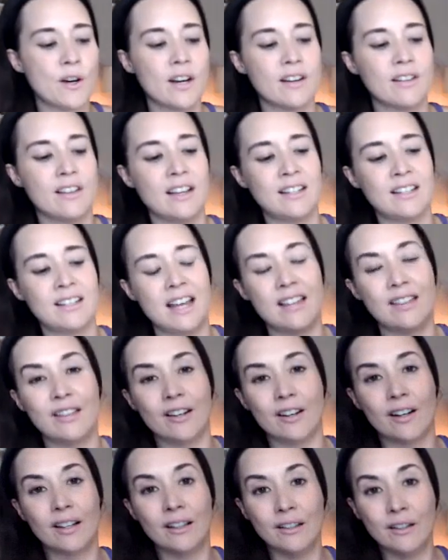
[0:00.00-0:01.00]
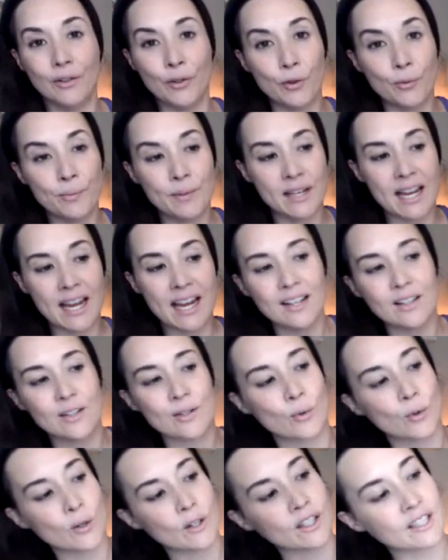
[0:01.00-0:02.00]
They sent their Illuminate
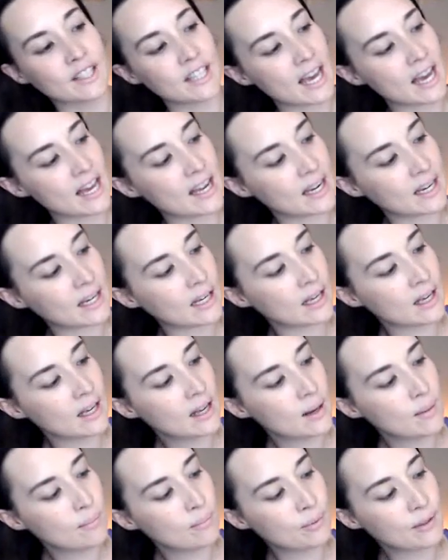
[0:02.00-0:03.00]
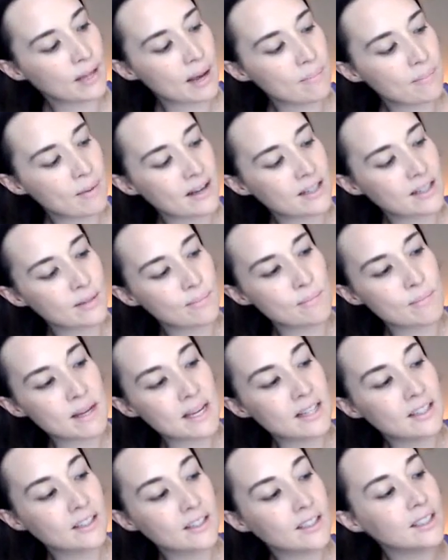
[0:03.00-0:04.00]
organic plant based
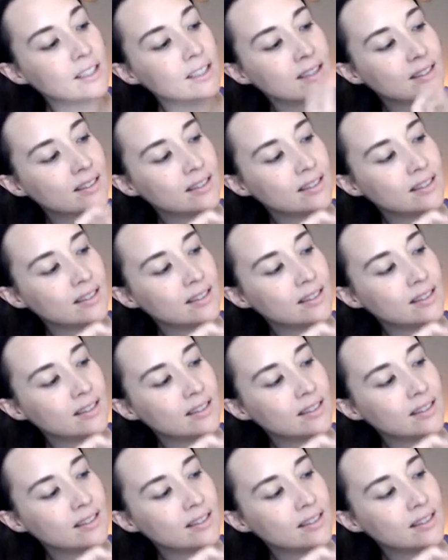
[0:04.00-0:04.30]
meal.